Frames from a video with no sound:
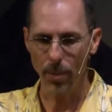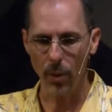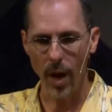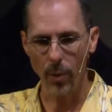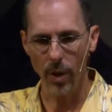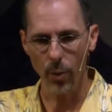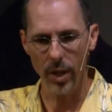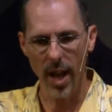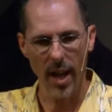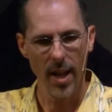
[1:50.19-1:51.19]
up in a way where it
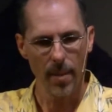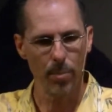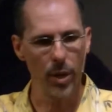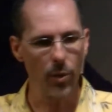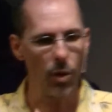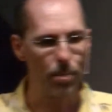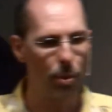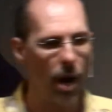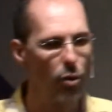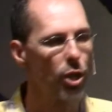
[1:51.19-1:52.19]
would not bring
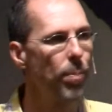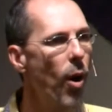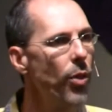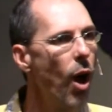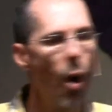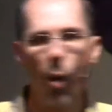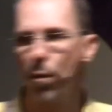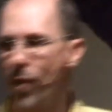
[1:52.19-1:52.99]
reproach upon the whole